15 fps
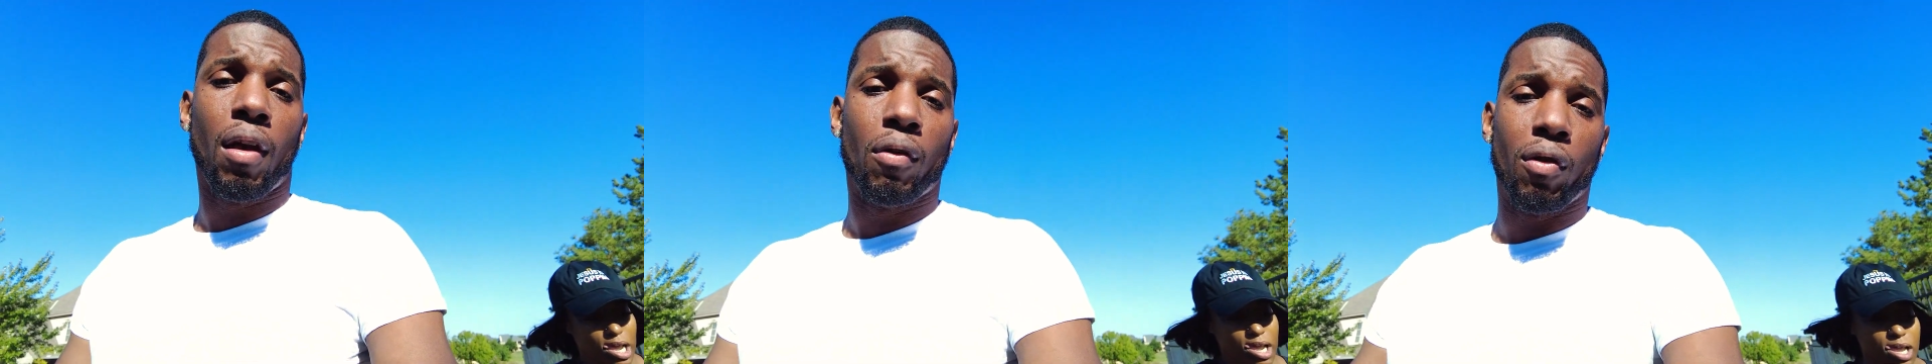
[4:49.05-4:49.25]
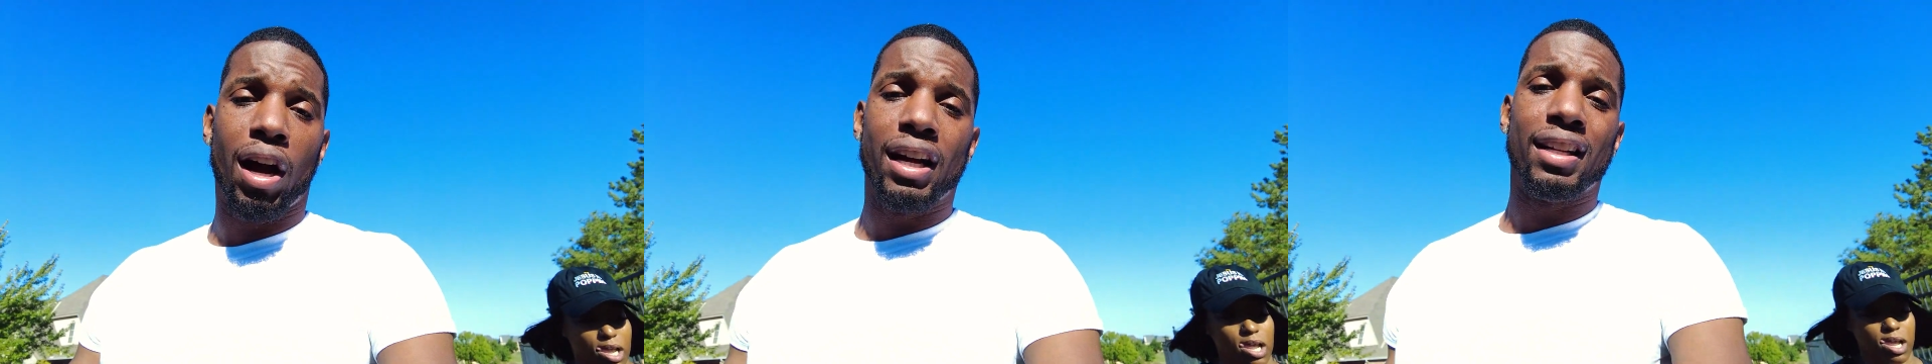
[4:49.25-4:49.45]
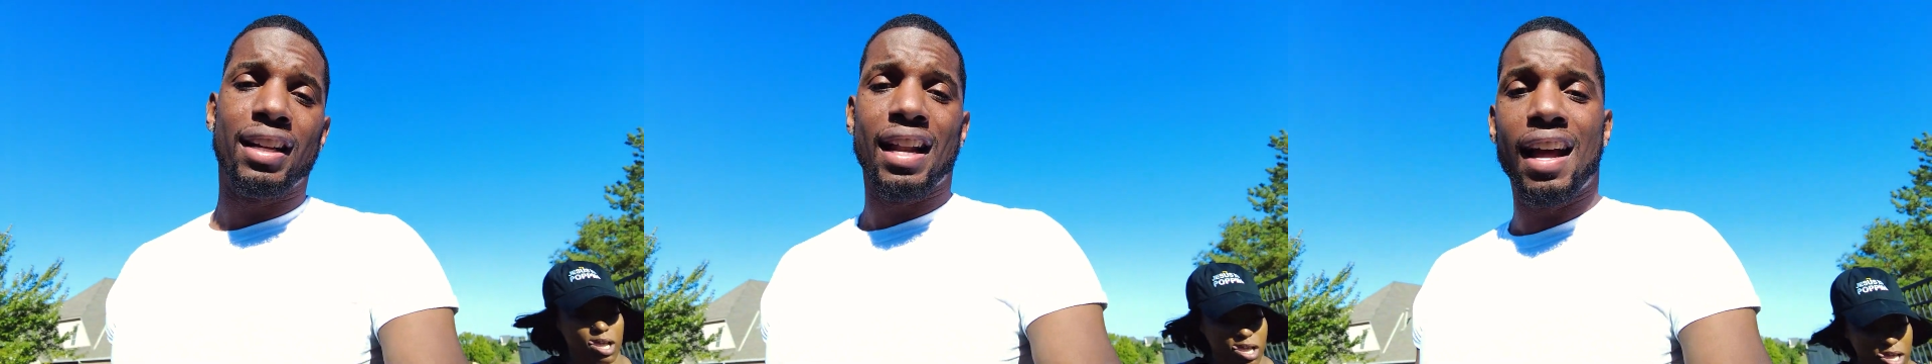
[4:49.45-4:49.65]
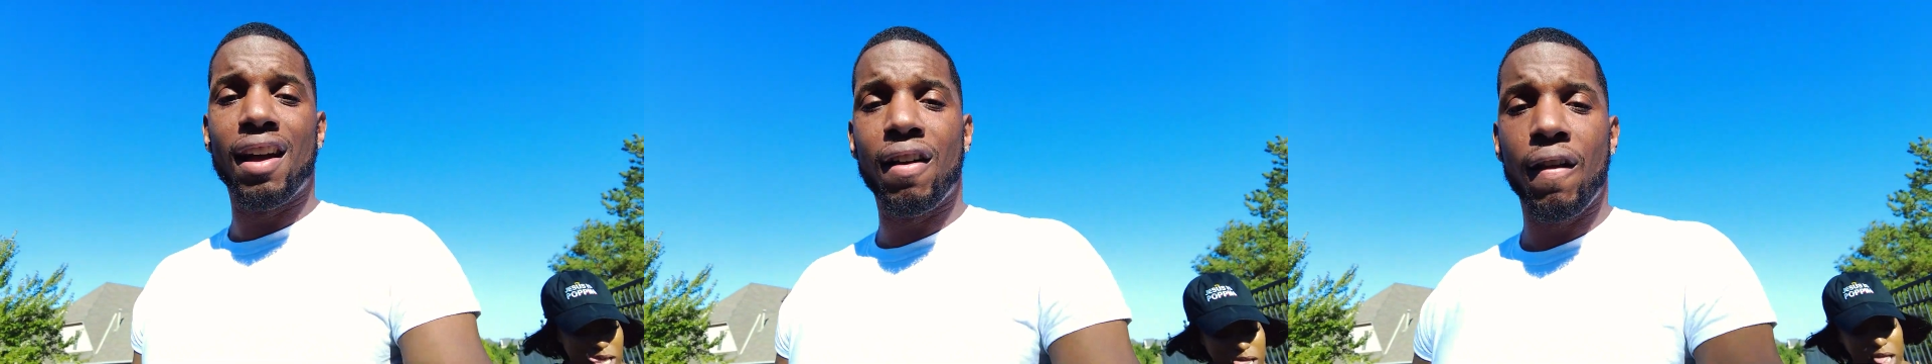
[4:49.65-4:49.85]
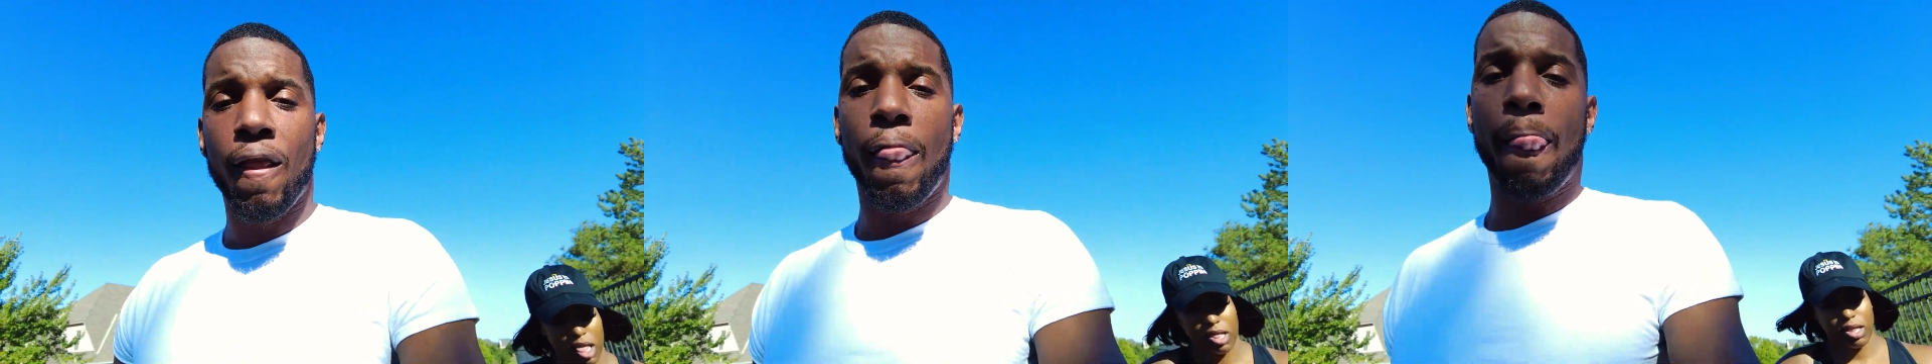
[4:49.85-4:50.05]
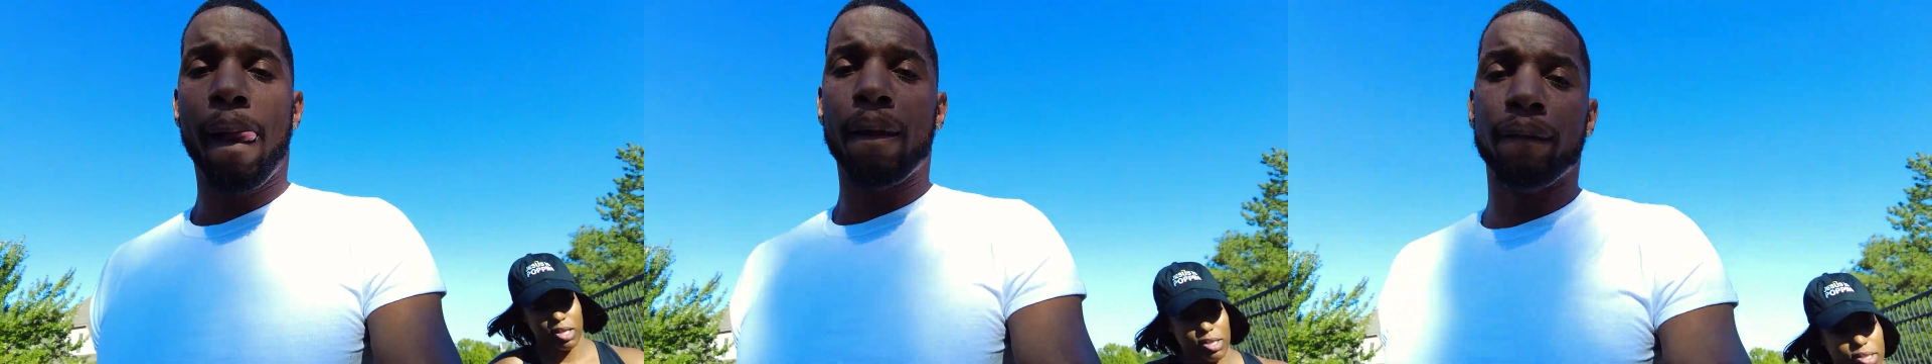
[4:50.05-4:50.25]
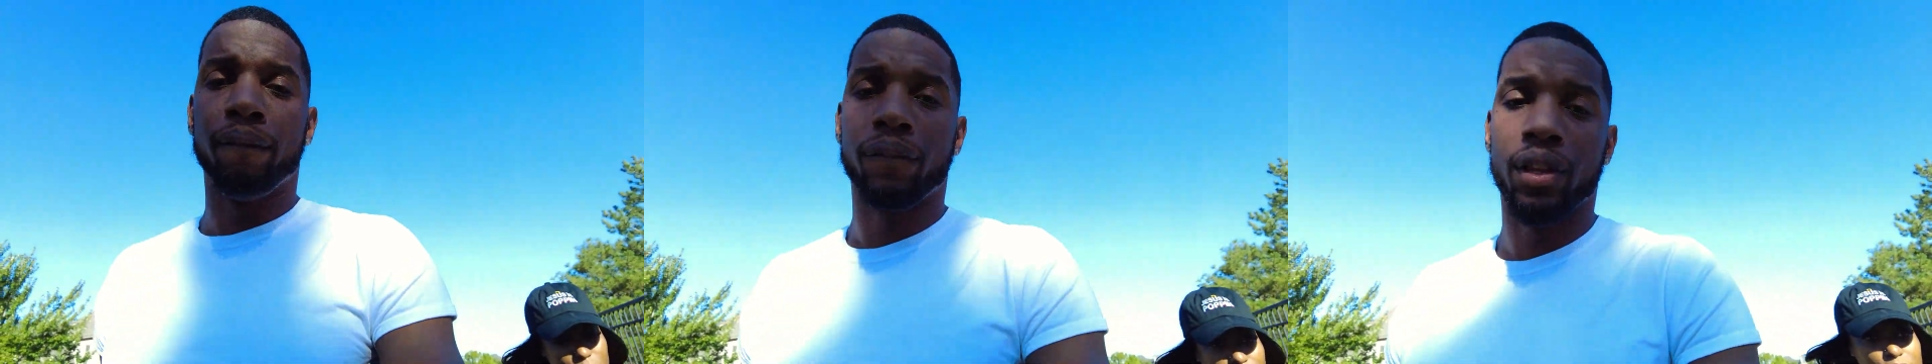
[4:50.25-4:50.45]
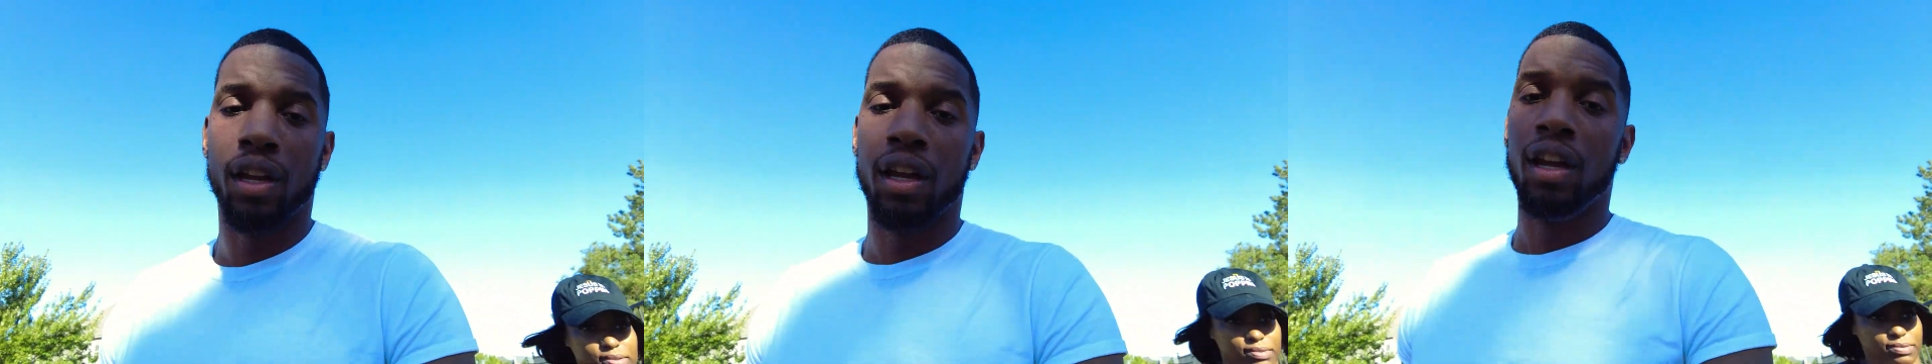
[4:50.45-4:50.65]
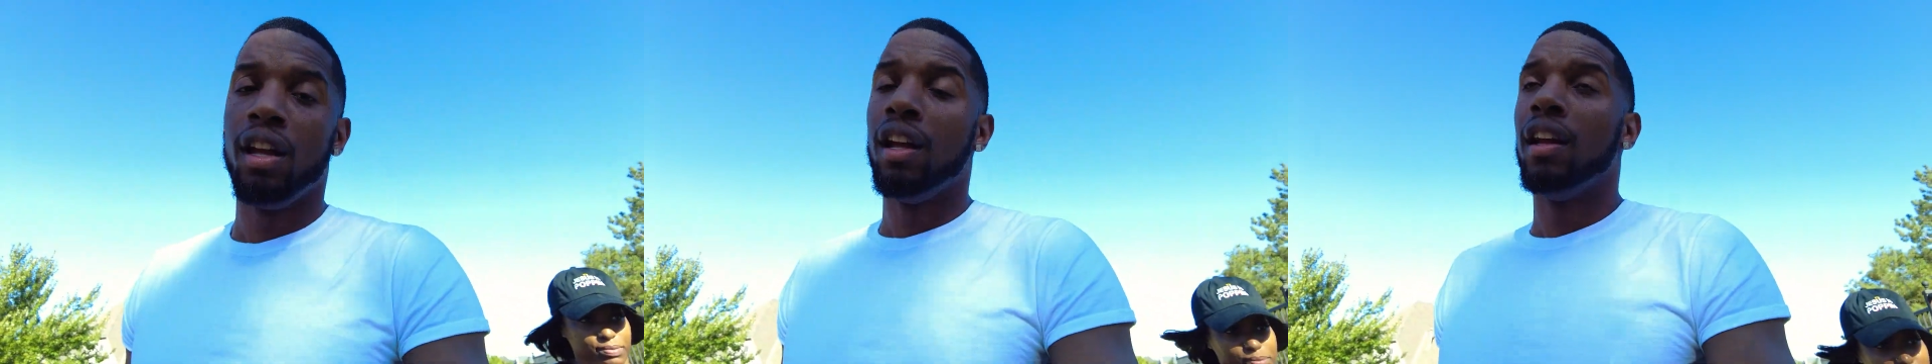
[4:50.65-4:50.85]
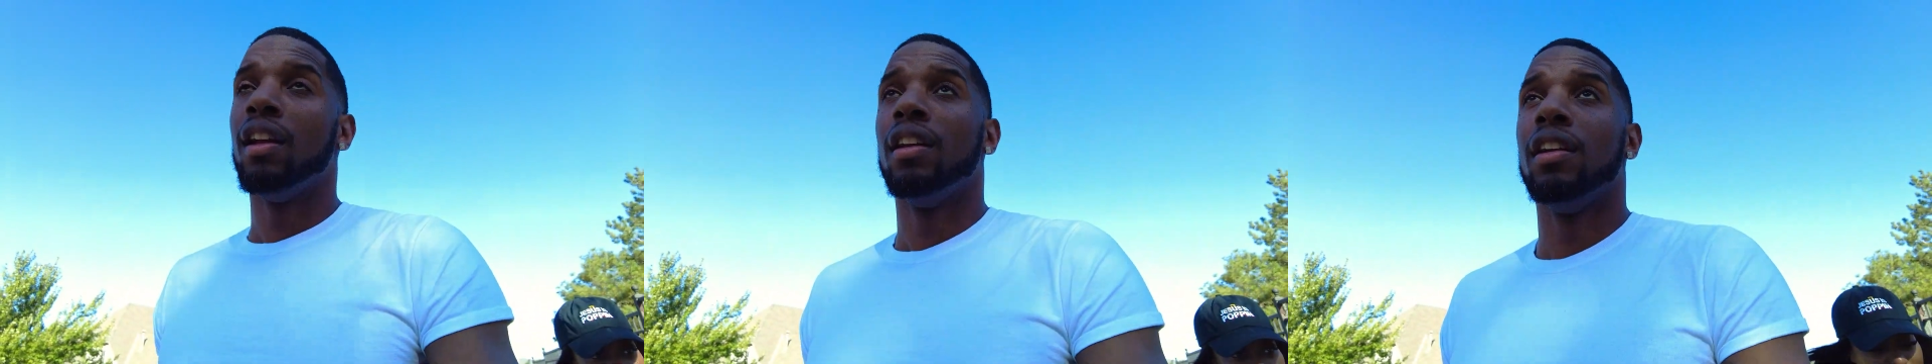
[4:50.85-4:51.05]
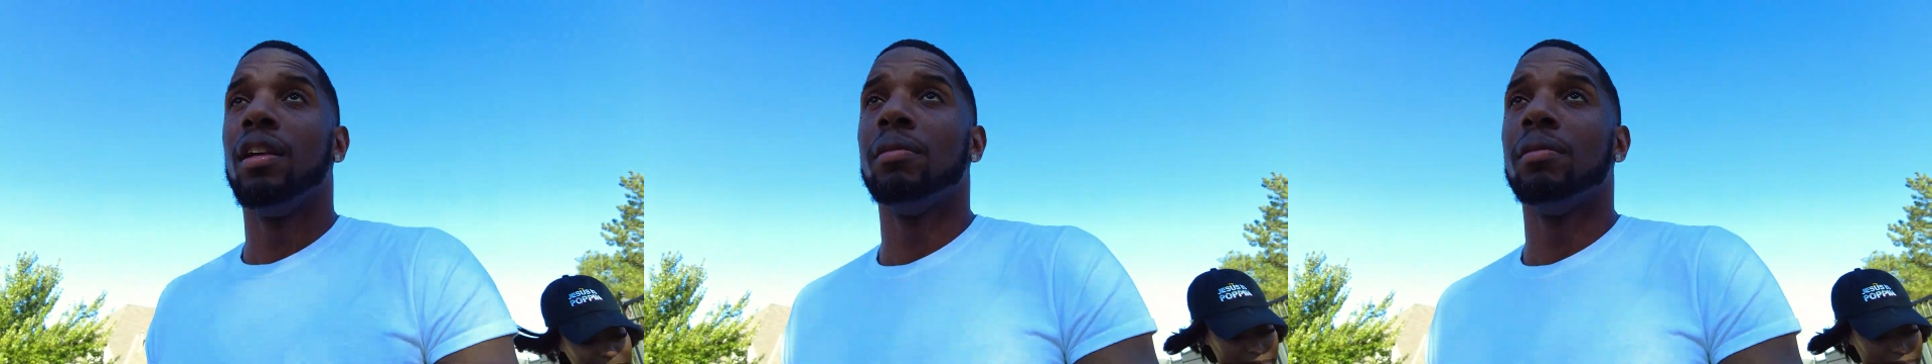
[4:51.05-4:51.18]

right now. You